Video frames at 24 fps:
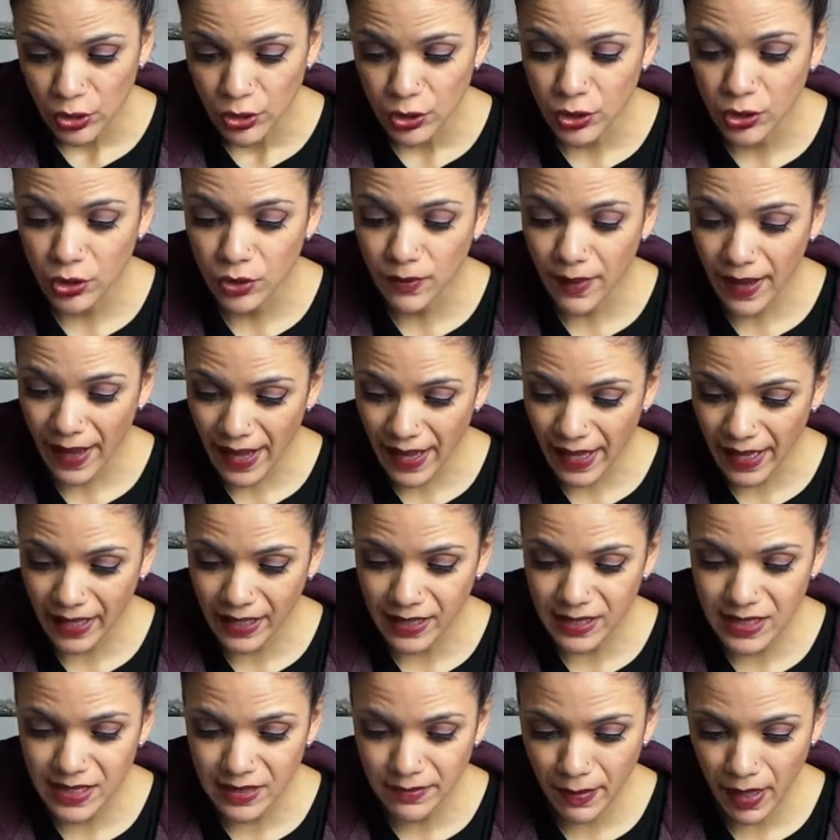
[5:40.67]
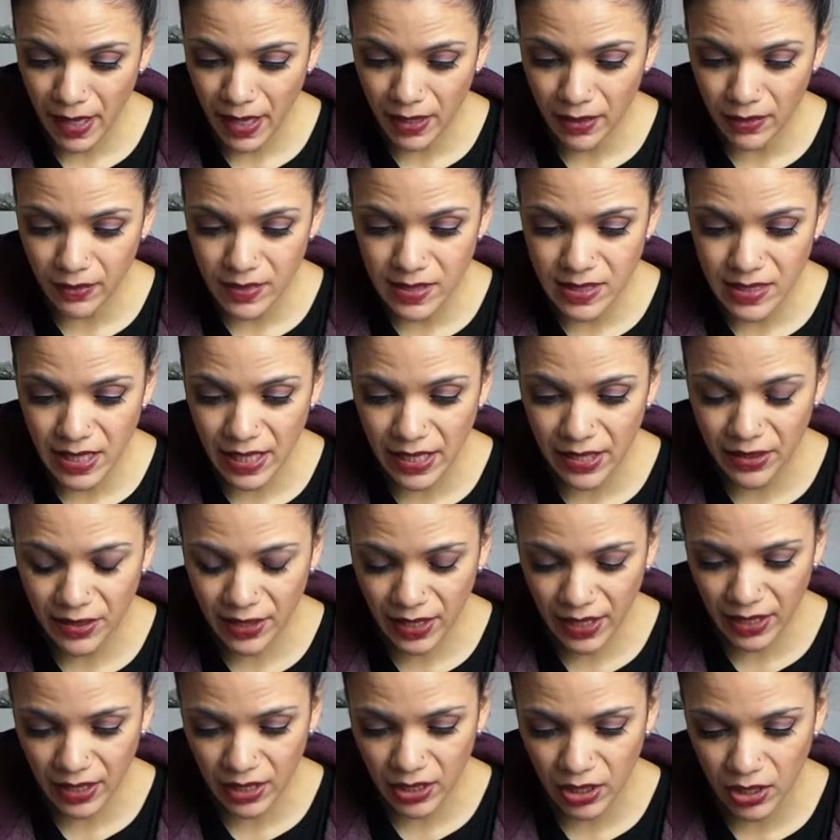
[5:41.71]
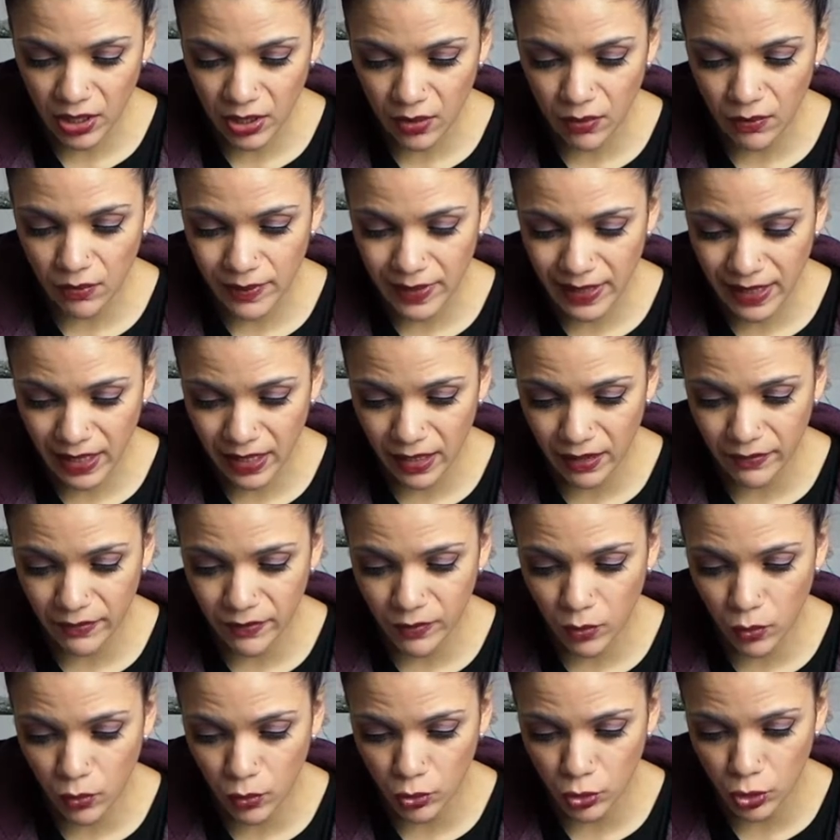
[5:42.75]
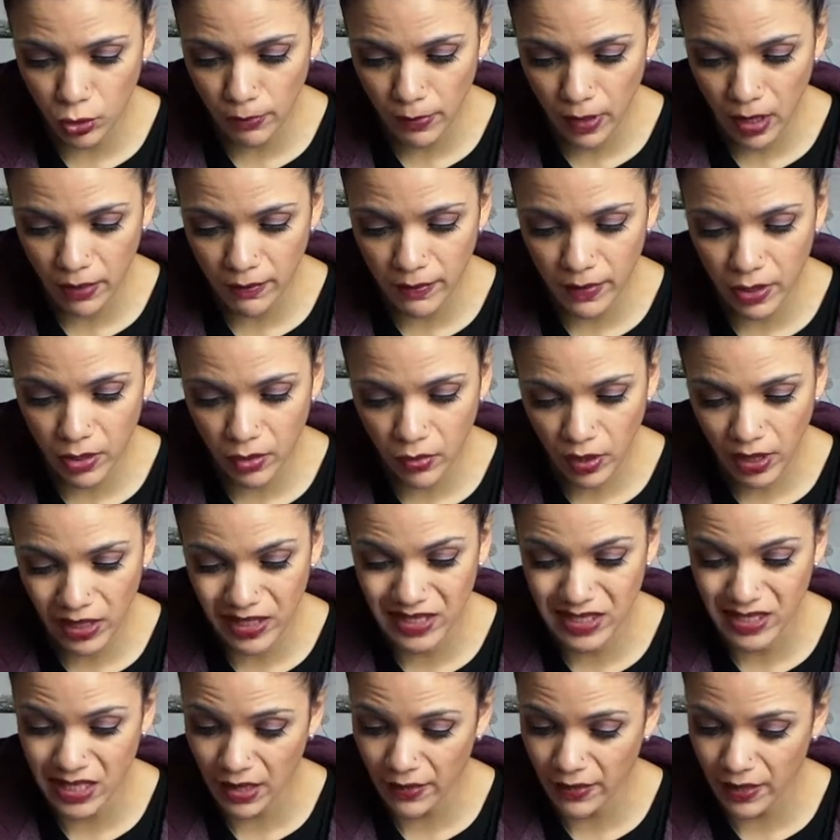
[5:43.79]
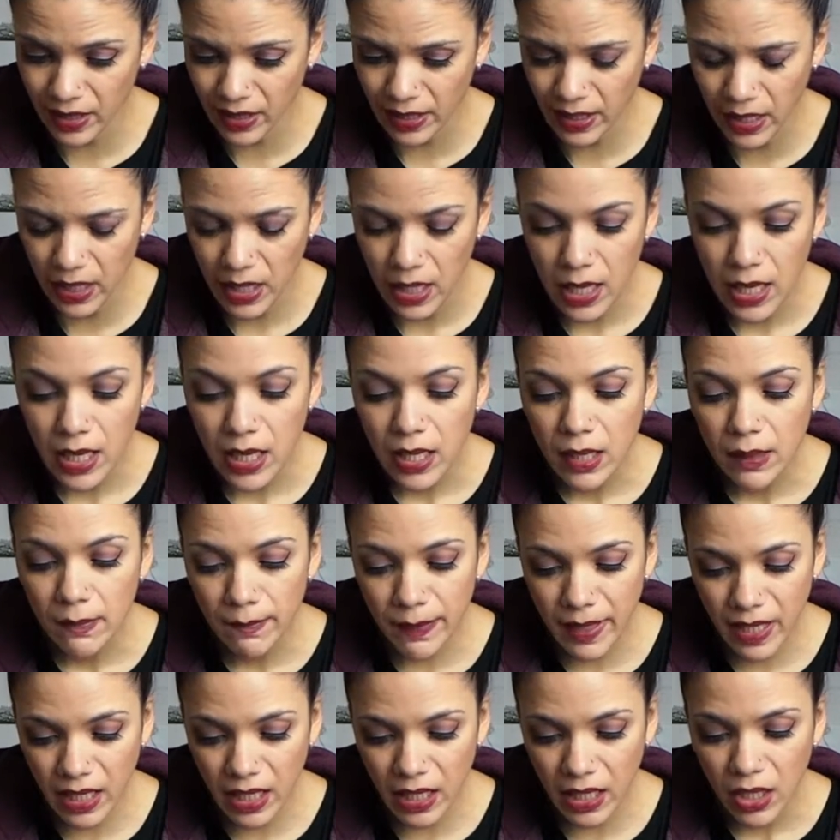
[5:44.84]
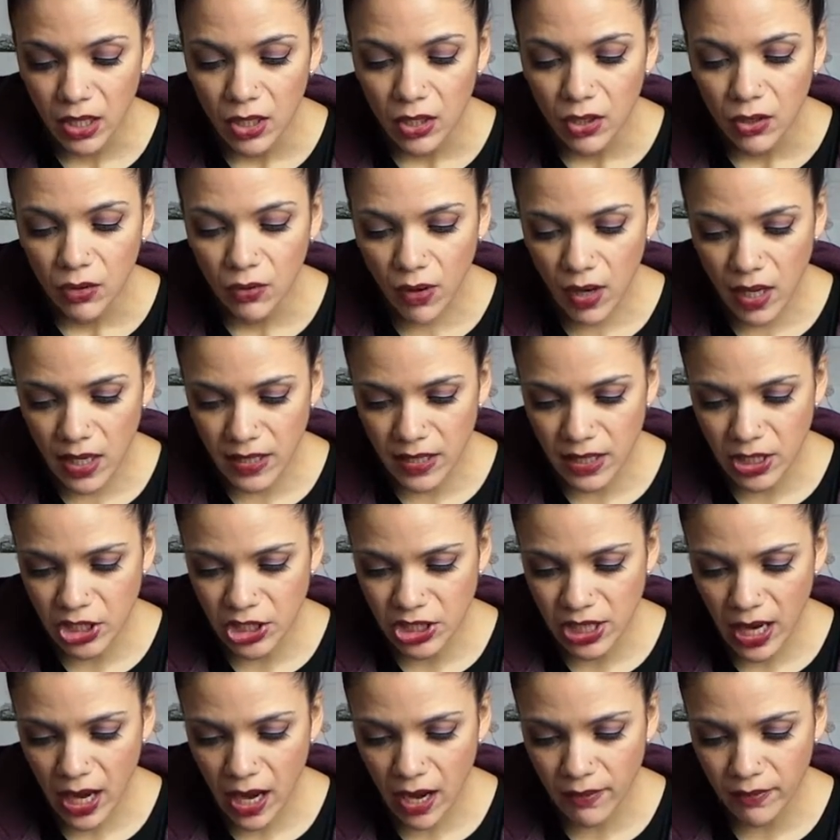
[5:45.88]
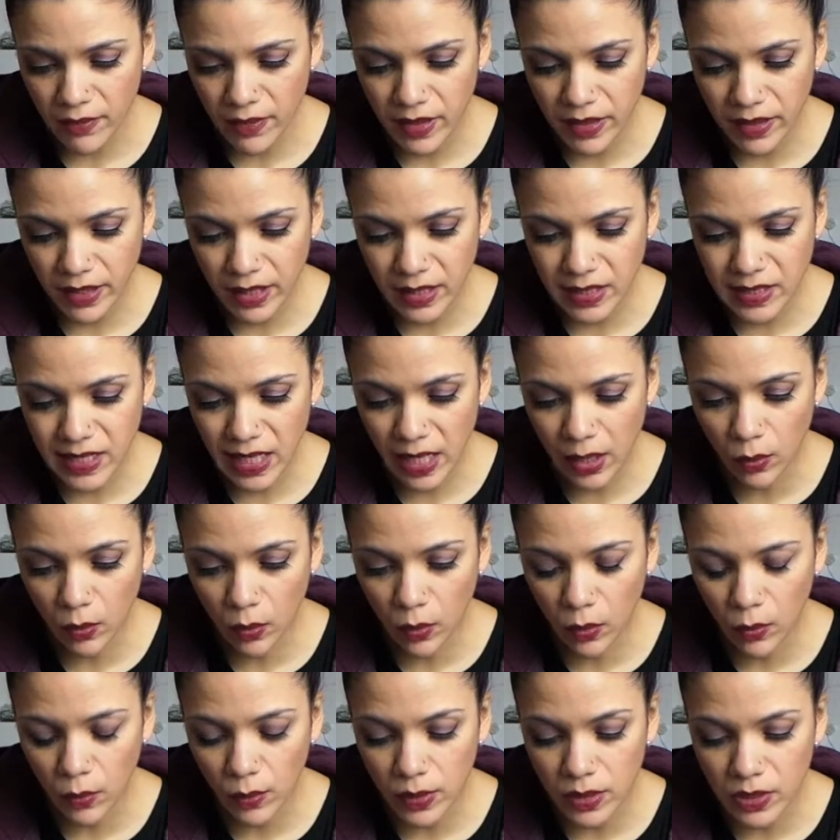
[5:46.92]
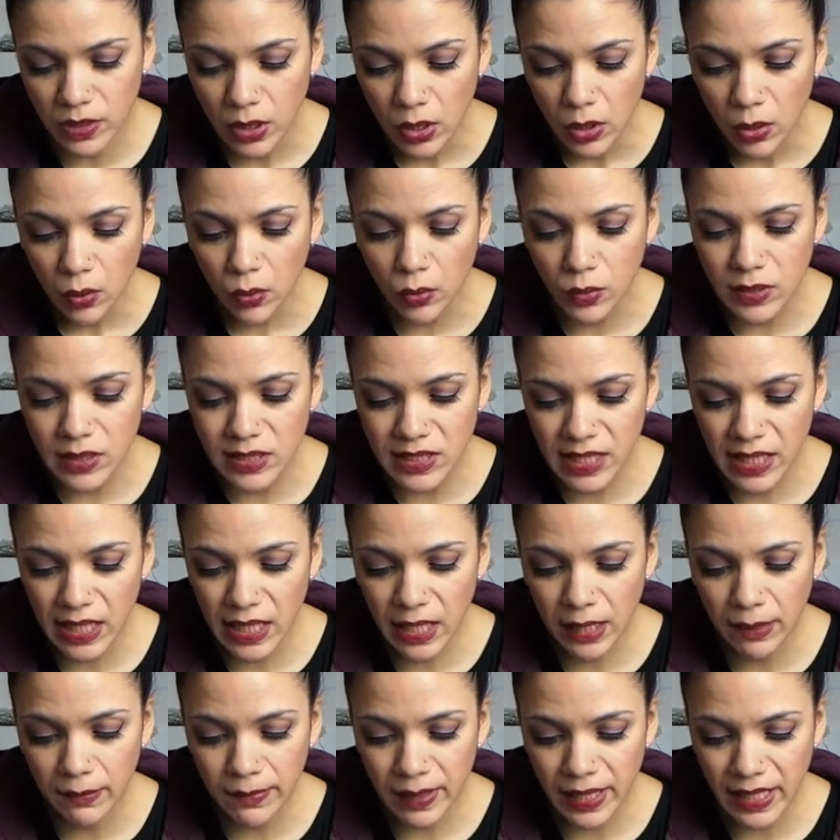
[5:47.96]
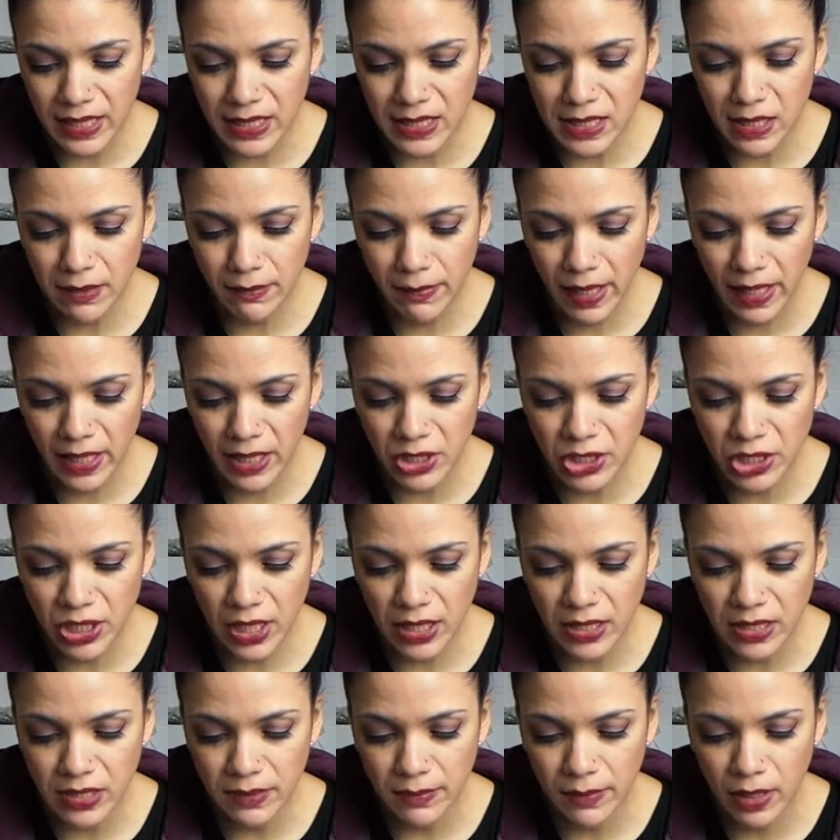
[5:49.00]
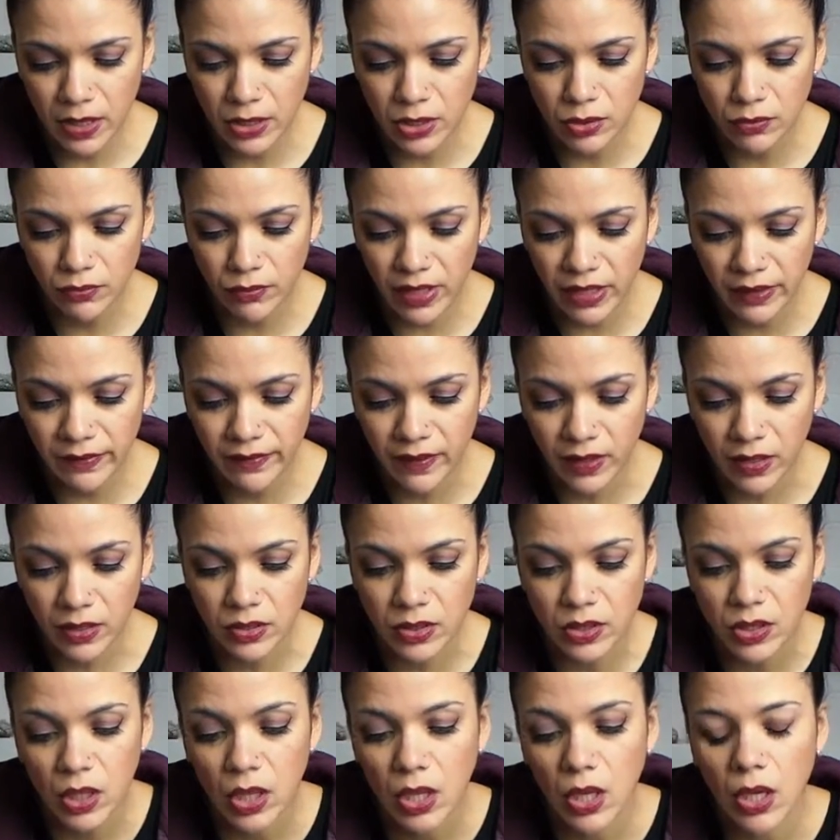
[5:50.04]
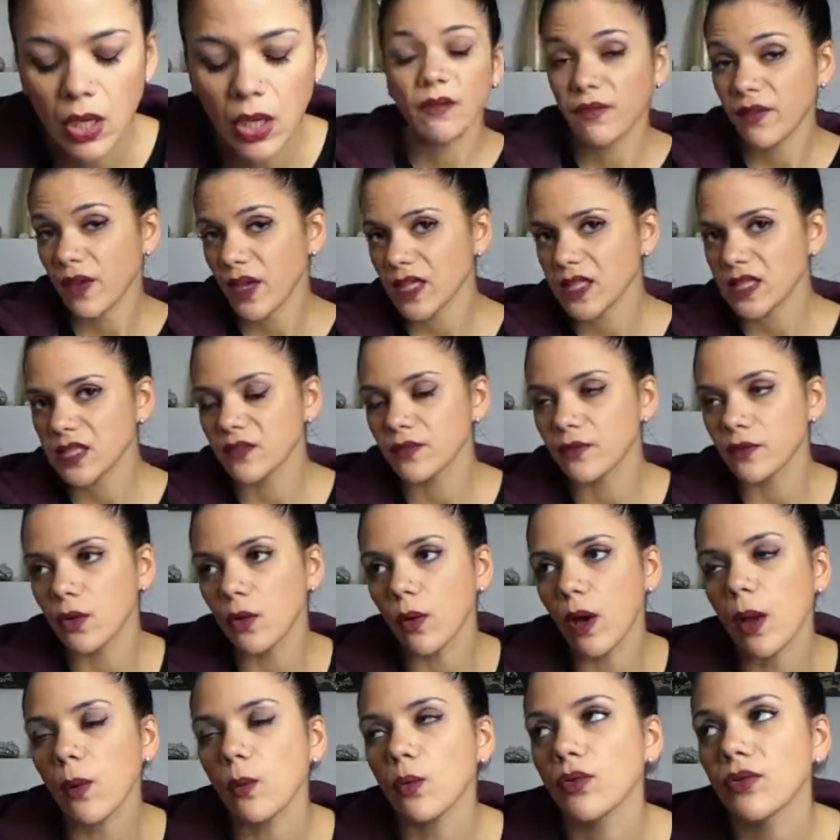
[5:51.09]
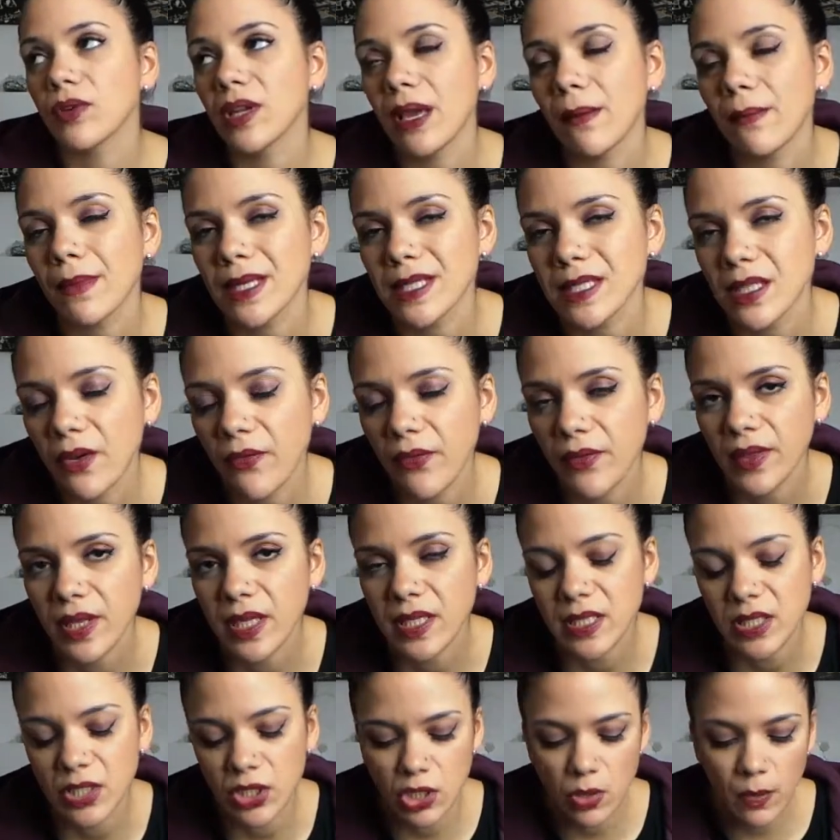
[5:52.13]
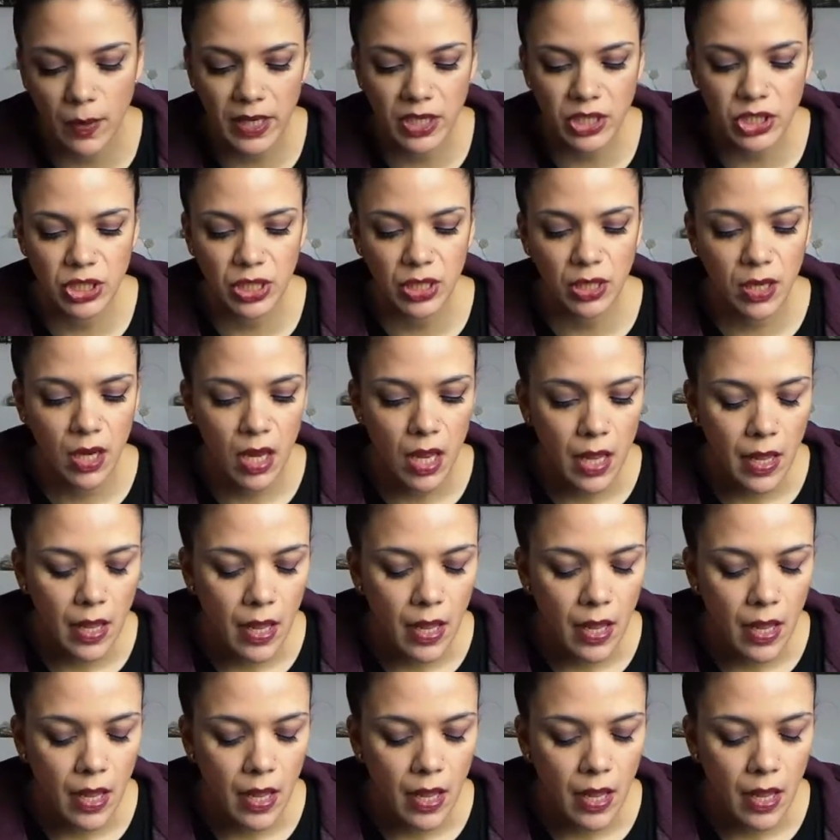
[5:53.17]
Do you A, smile, say thank you, leave, call your mum and cry hysterically, B, cry in the chair and things get awkward, or C, complain to the manager and demand a refund? First of all, I wouldn't get myself in that situation.